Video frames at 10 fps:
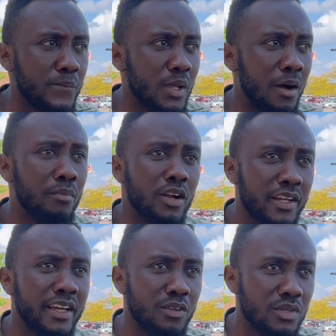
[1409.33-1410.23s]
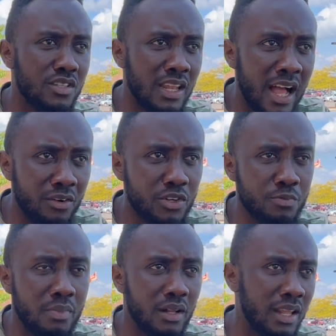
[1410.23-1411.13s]
But again, there was a
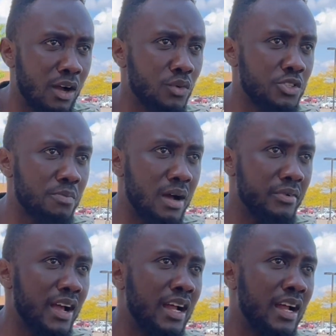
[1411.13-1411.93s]
language barrier.